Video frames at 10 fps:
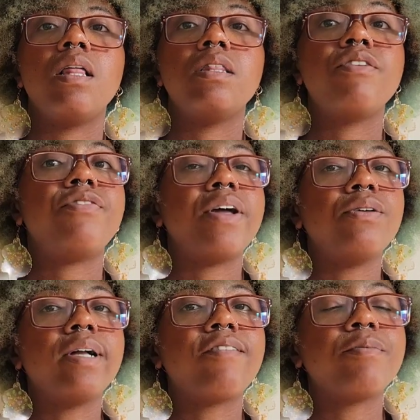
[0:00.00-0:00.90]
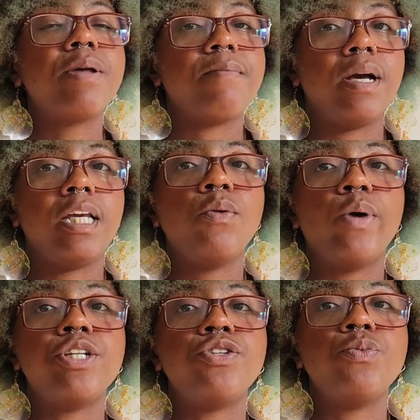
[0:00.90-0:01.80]
The federal government money
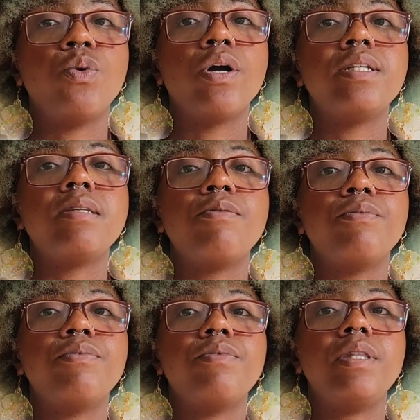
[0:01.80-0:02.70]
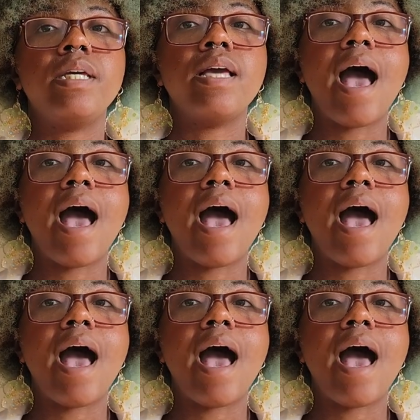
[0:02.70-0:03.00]
went towards the